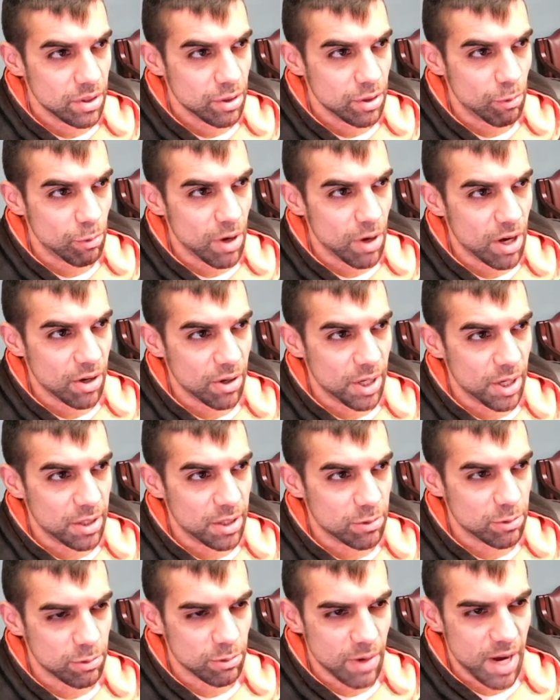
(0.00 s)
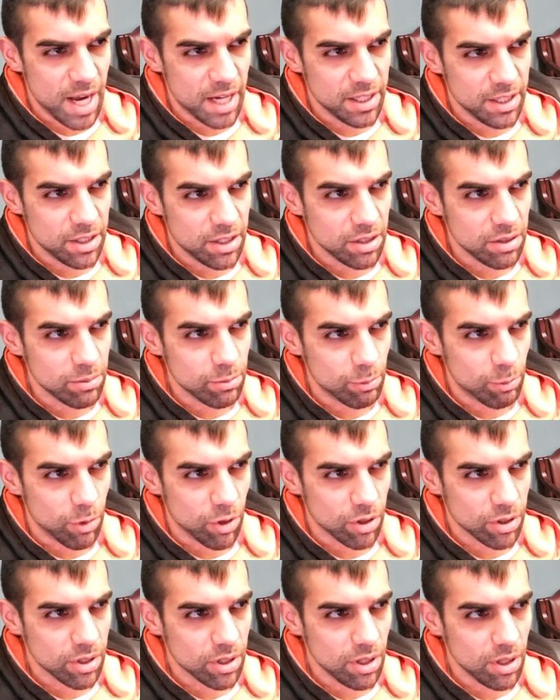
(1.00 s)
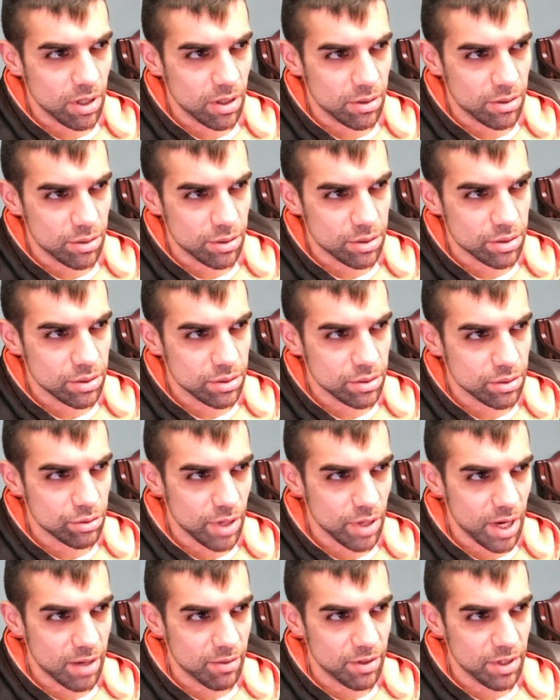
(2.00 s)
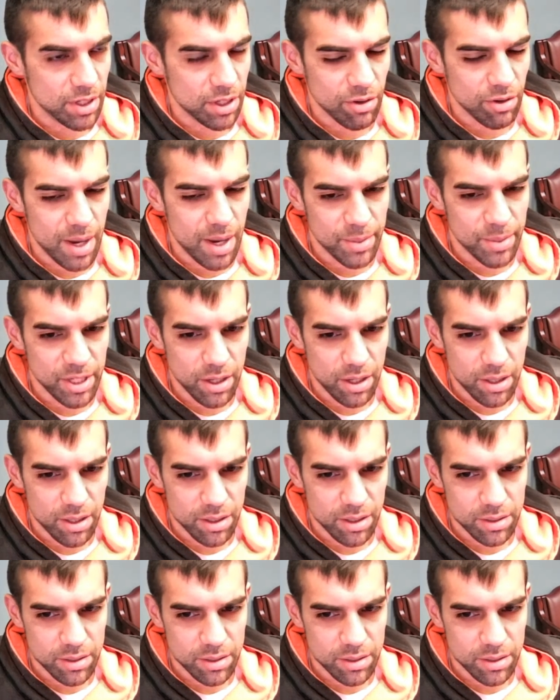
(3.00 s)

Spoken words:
wearing ratty work clothes, driving a crappy car.